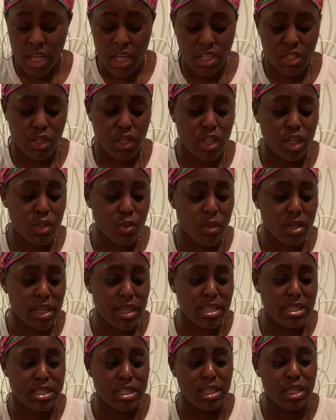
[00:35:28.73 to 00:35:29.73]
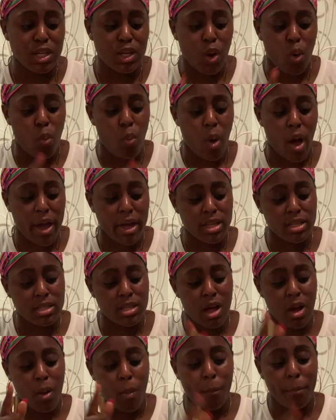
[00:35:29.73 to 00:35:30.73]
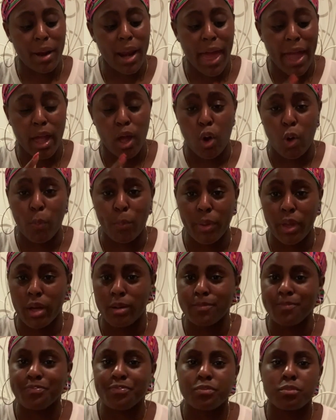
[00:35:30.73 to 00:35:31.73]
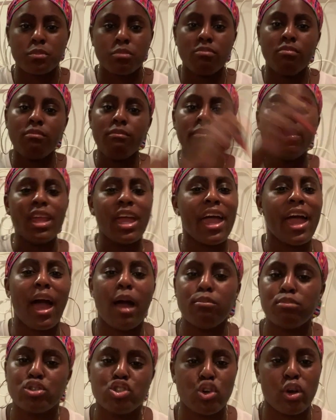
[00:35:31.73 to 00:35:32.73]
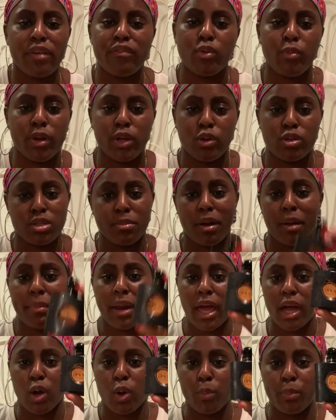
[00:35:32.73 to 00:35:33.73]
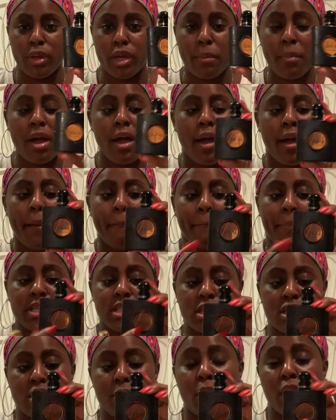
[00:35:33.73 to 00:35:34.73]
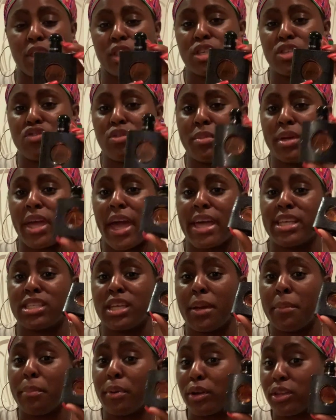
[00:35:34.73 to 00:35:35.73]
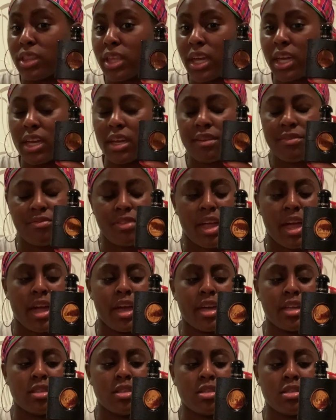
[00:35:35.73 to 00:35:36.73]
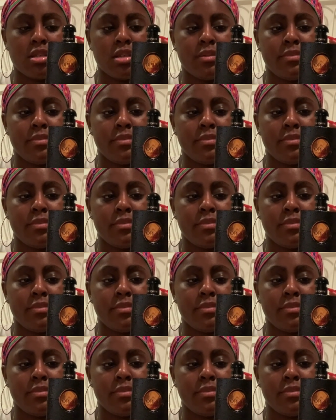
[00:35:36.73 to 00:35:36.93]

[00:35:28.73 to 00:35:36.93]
so this one is the YSL Black Opium. I'm sure everyone knows about Black Opium. My sister bought this for me as a birthday gift, and